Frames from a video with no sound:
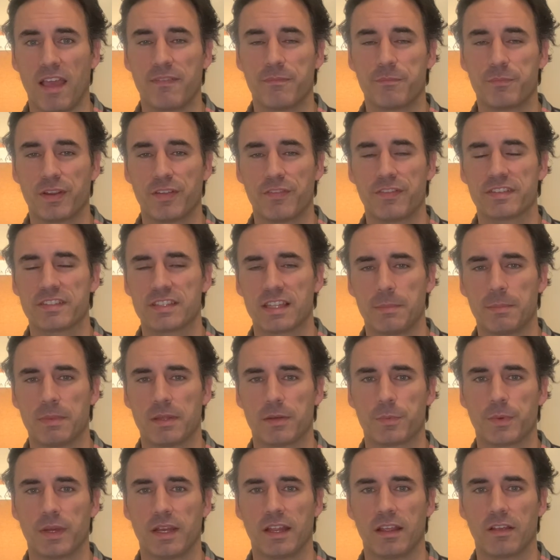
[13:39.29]
previously been
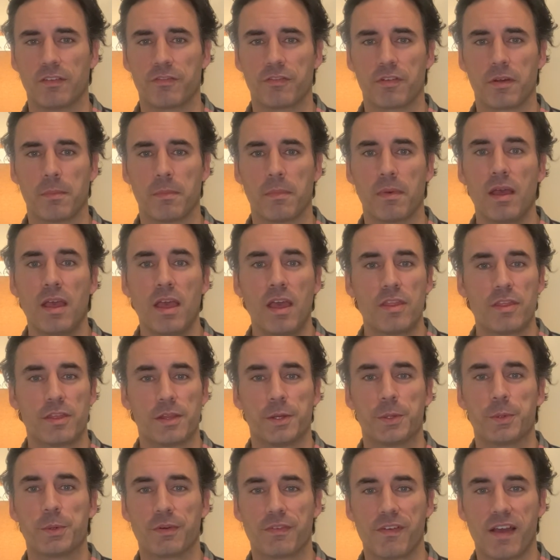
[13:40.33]
reading from the
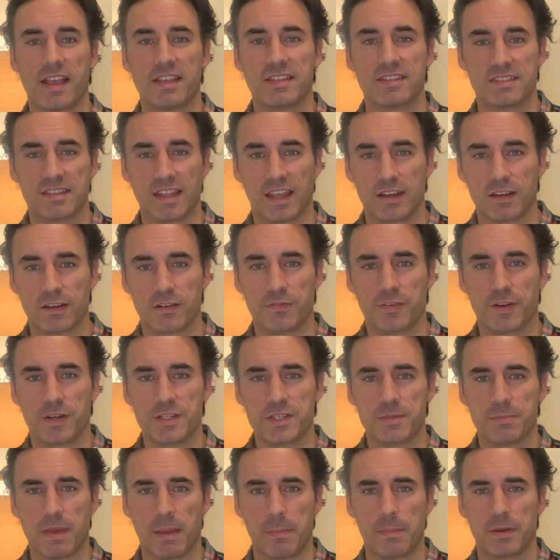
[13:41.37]
New Revised Standard
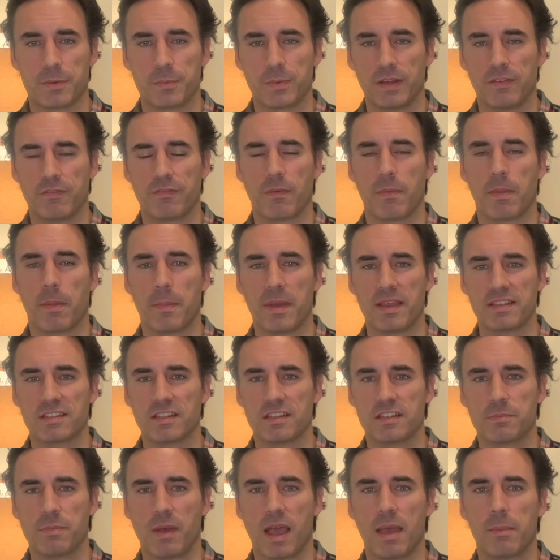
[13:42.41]
Version, but I'm going to read from the
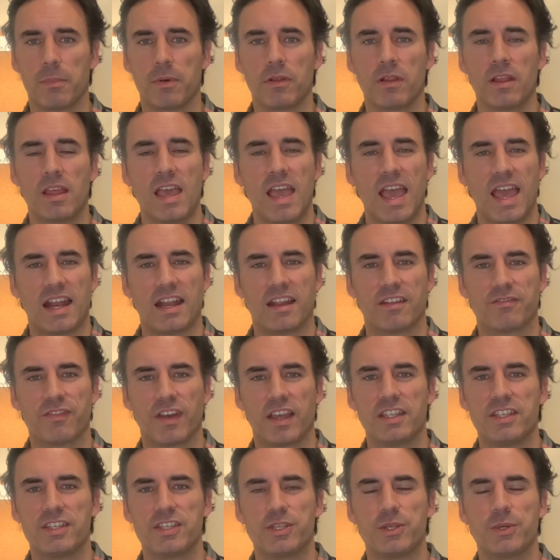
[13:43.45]
Message Bible. And I
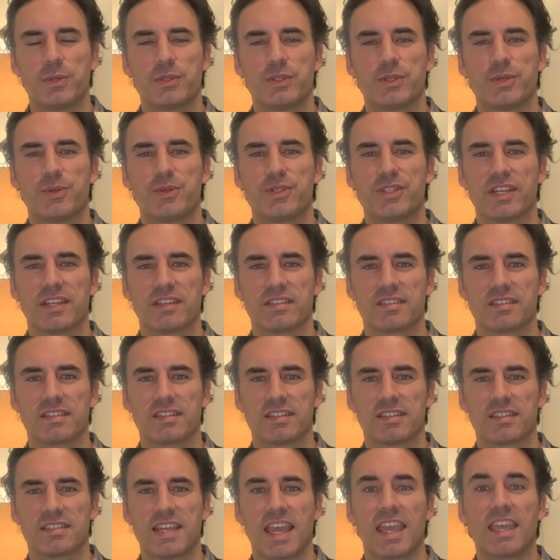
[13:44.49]
invite you to just
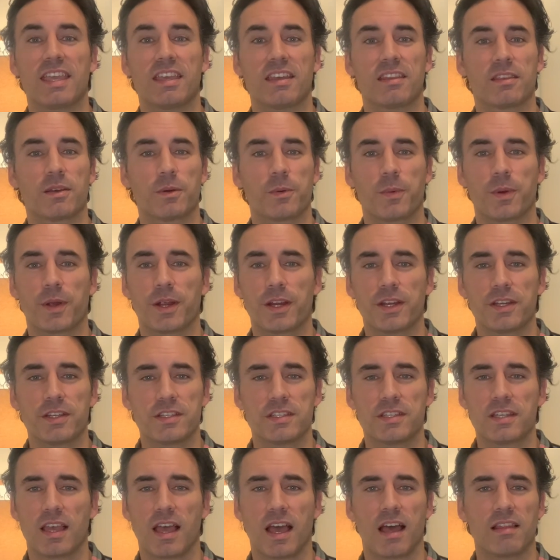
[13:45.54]
take in the
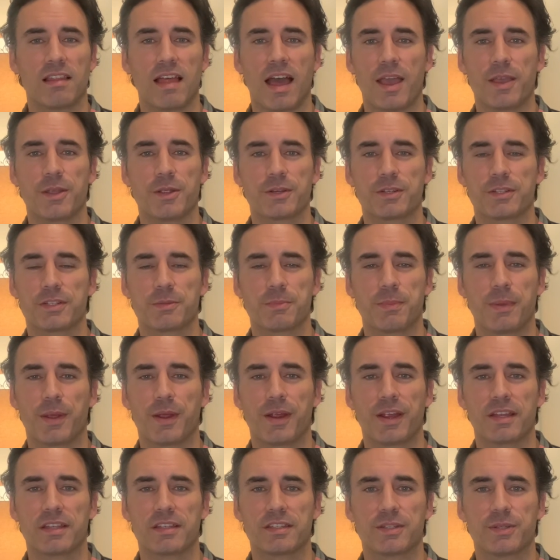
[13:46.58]
words, allow your
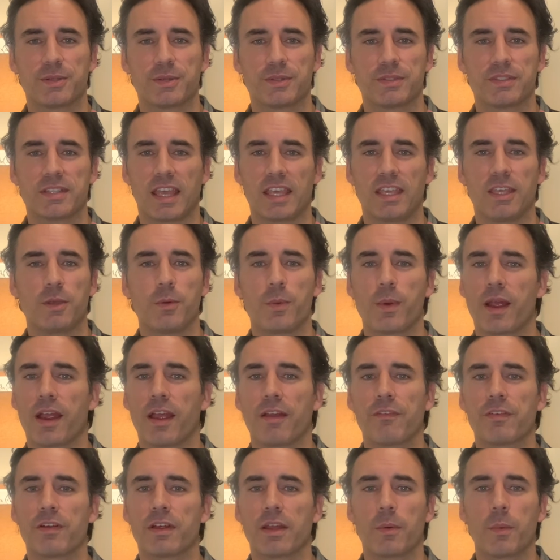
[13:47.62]
spirit to take you
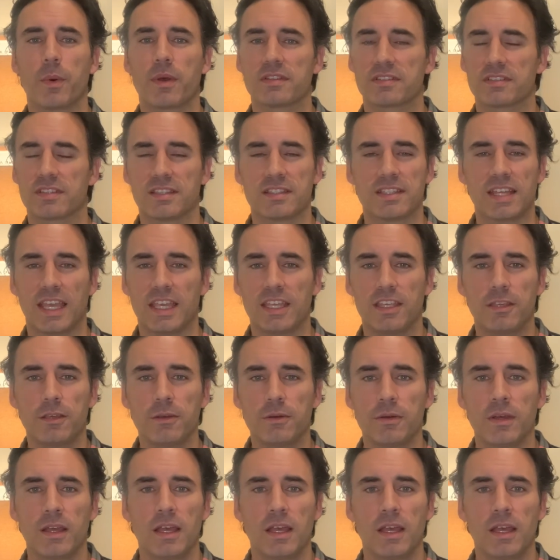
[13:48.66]
wherever it wants to take you.